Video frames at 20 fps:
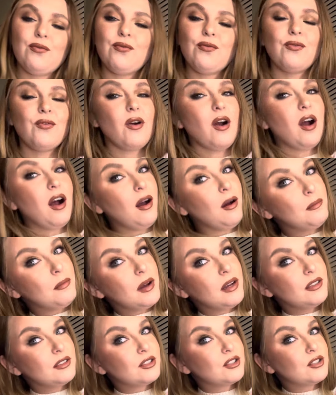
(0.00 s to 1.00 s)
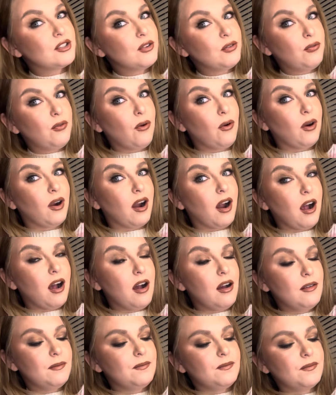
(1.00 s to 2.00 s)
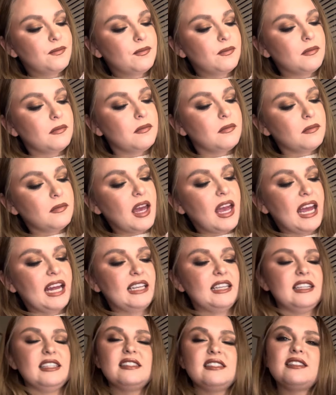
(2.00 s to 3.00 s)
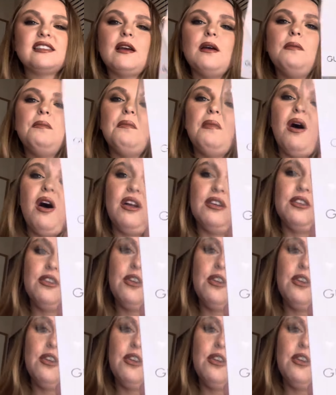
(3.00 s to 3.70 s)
from Sephora, and it's Mon